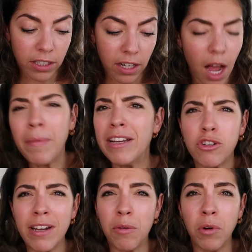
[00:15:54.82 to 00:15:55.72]
I mean,
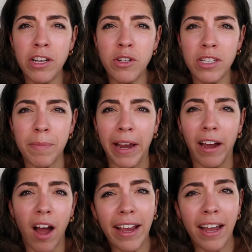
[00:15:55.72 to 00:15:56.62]
Trinny, what are you doing to
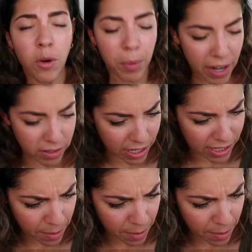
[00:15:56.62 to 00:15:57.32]
me? I cannot pronounce this.